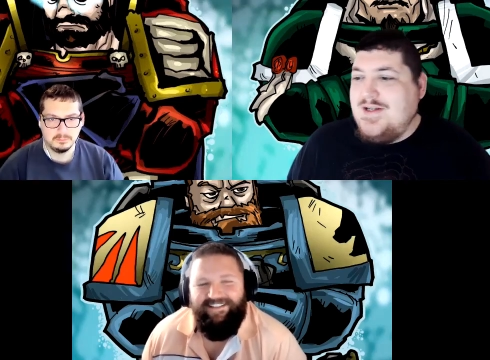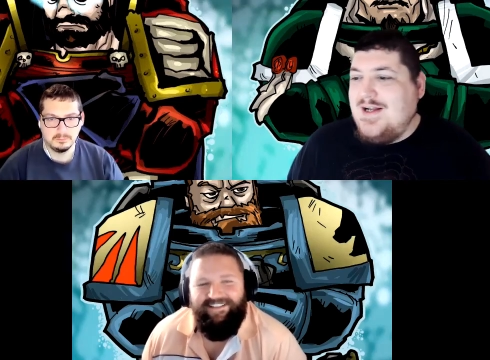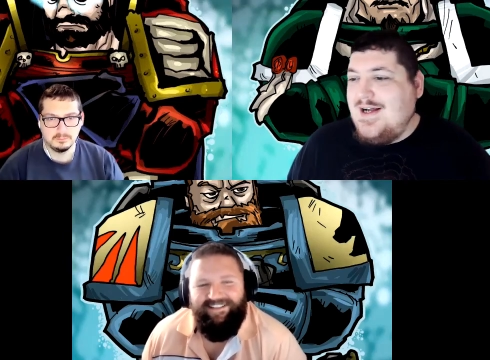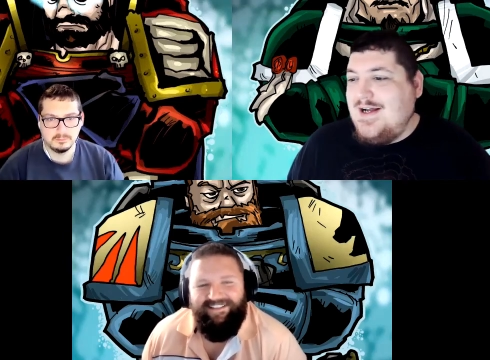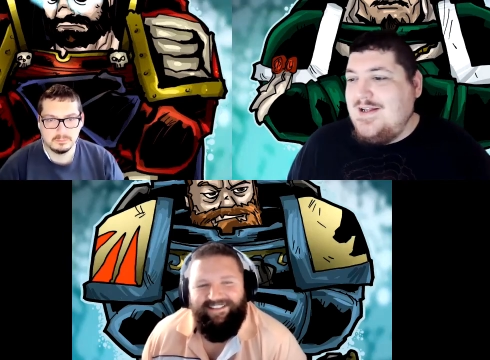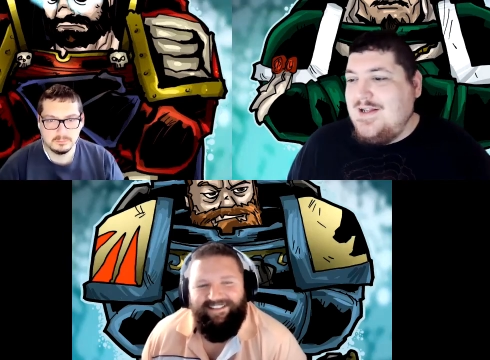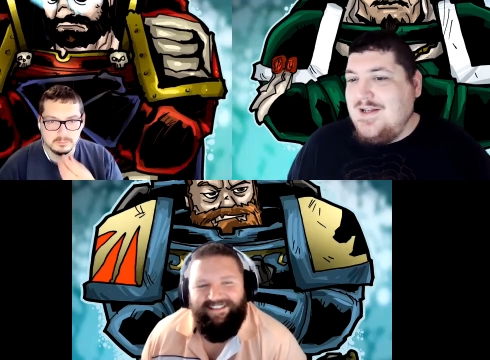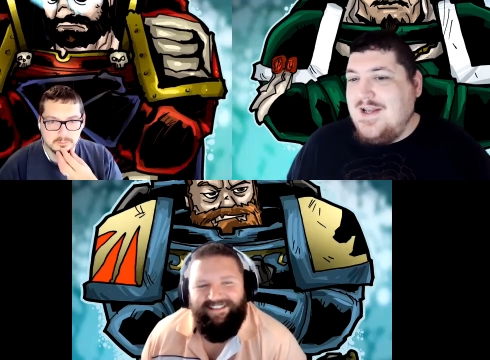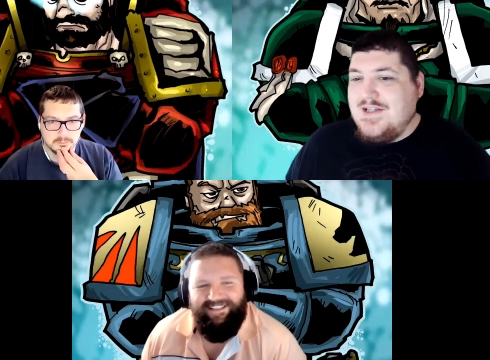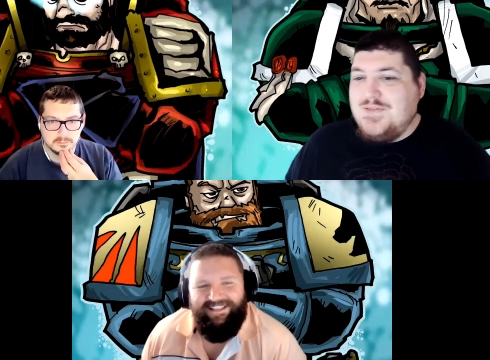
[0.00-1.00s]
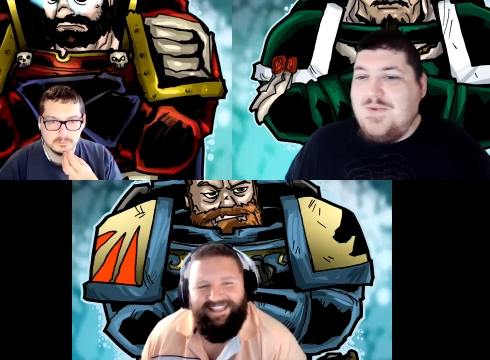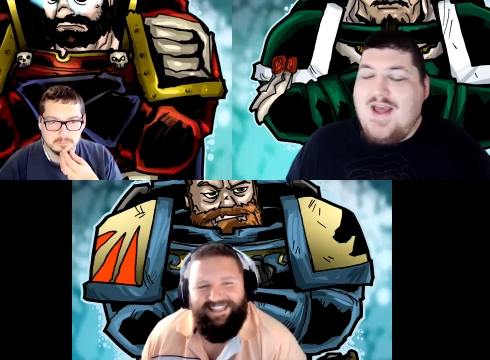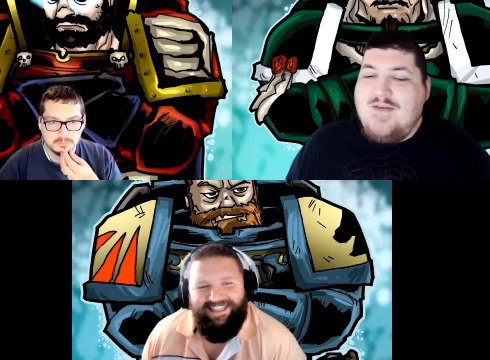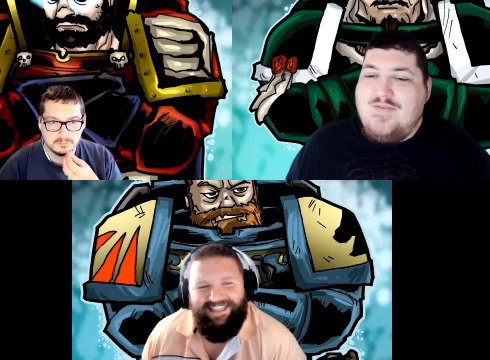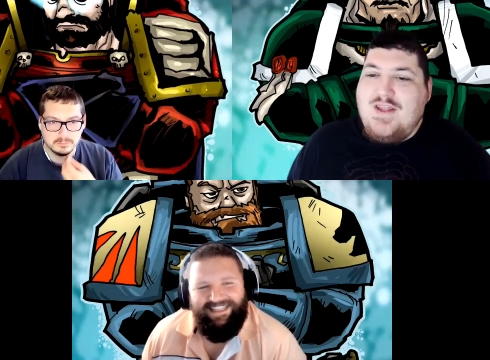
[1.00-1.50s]
Speaker 1: Uh, next, we
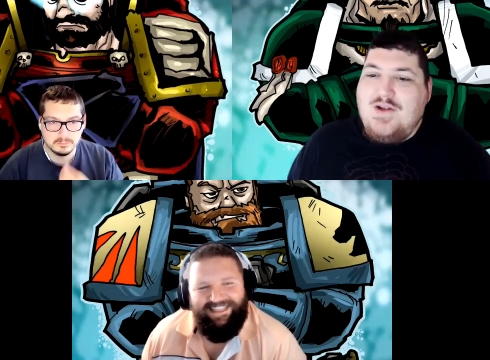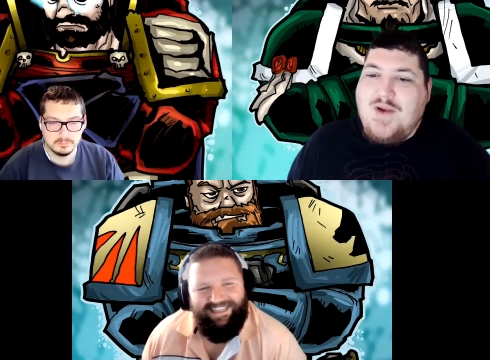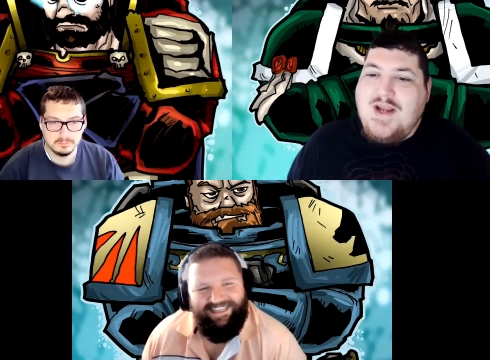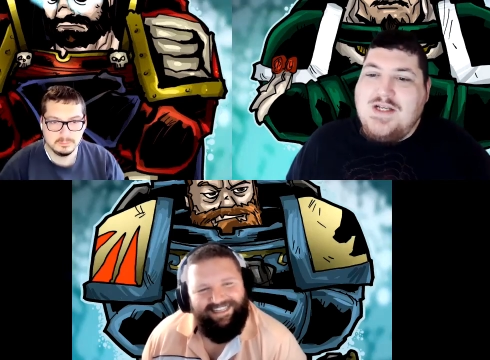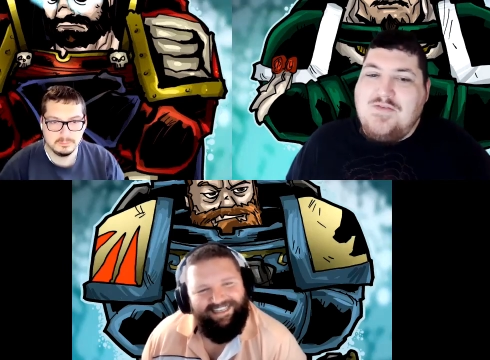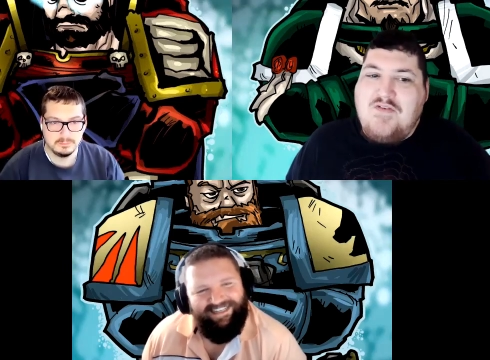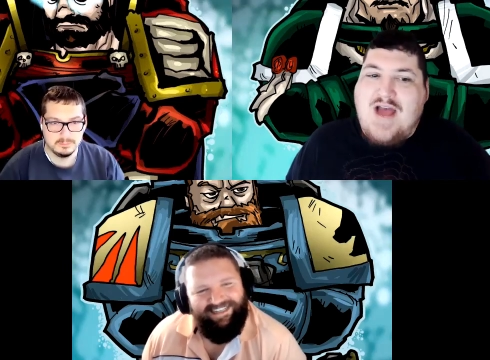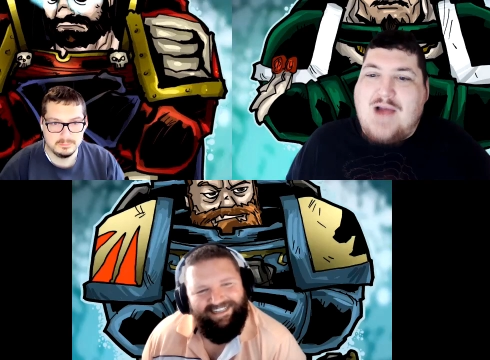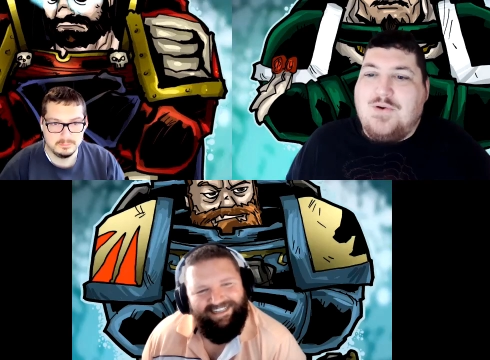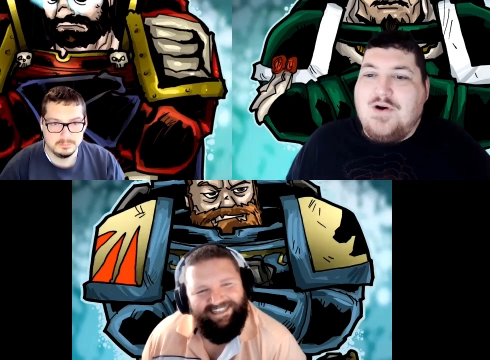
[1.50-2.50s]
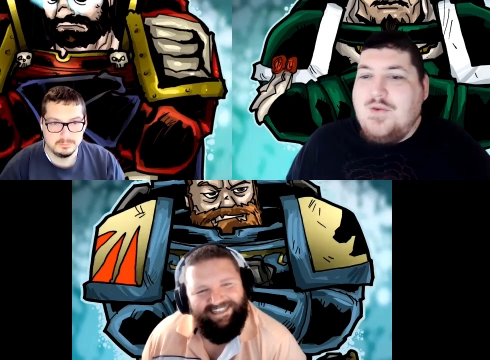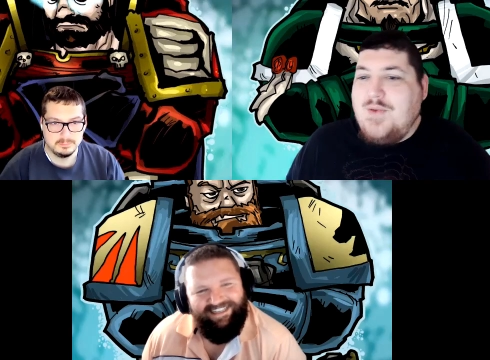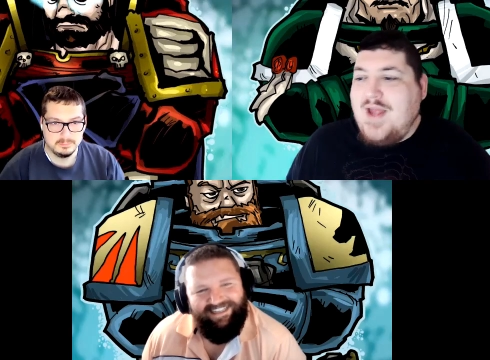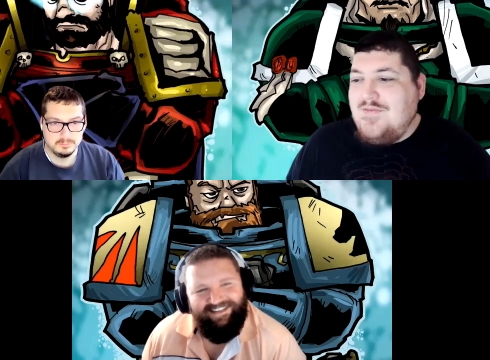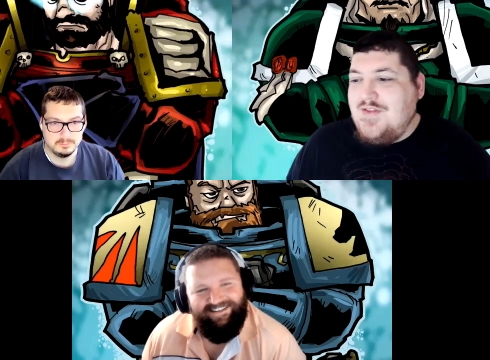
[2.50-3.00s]
have the Great Devourer.
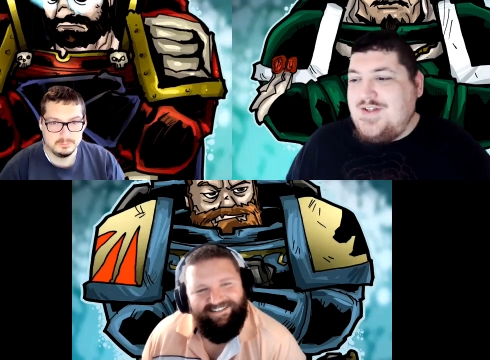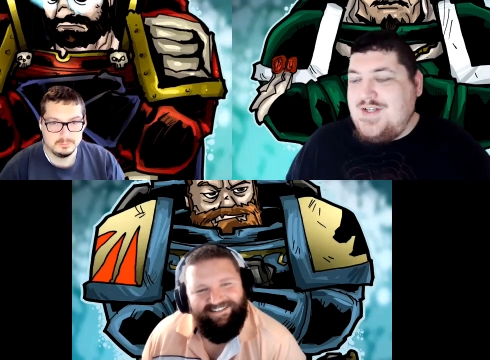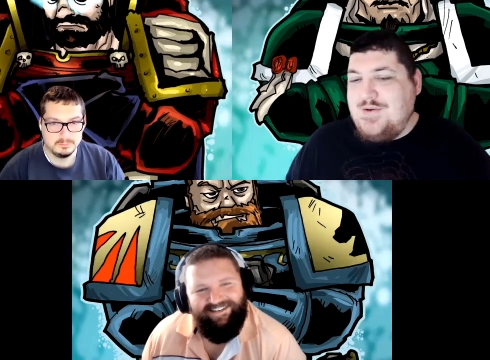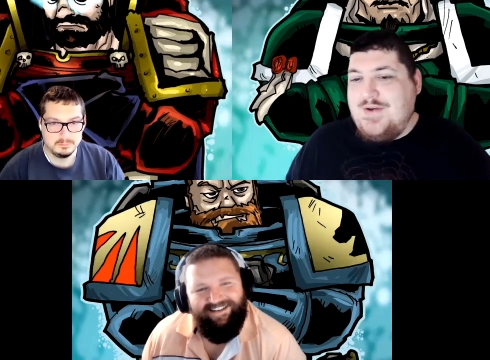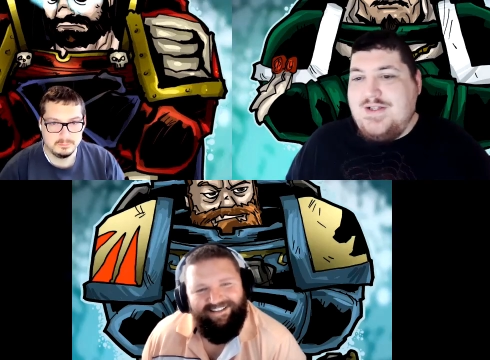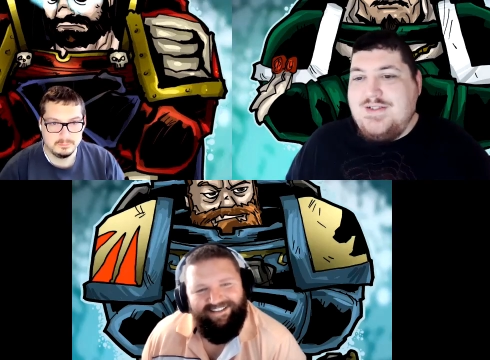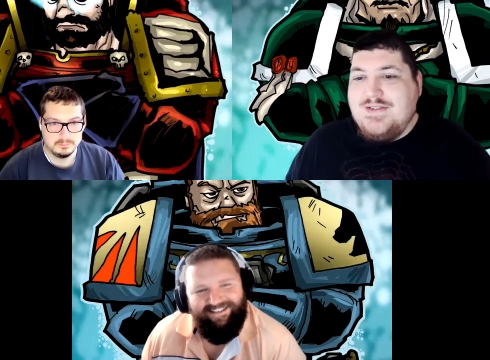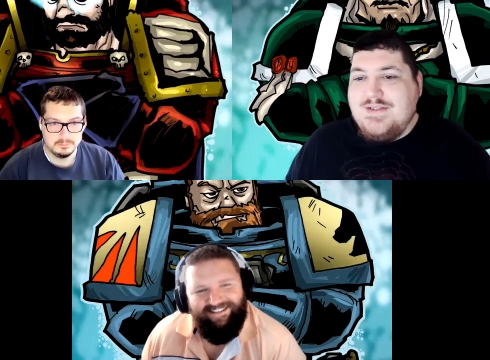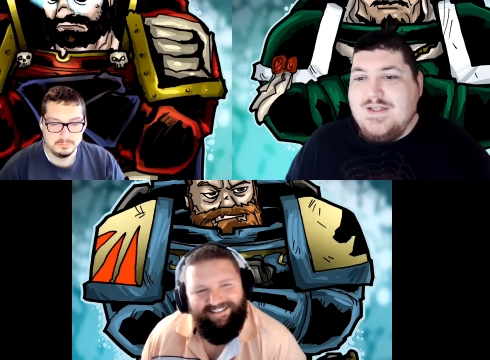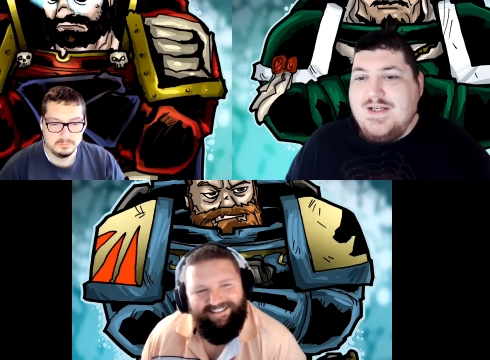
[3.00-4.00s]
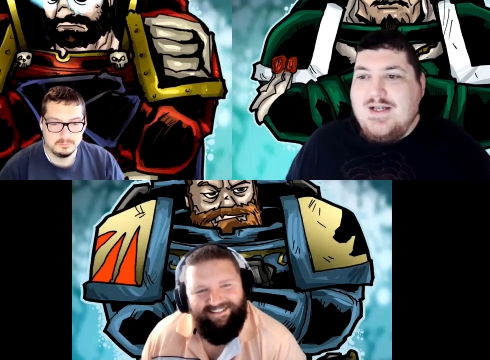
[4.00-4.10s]
We have the Tyranids.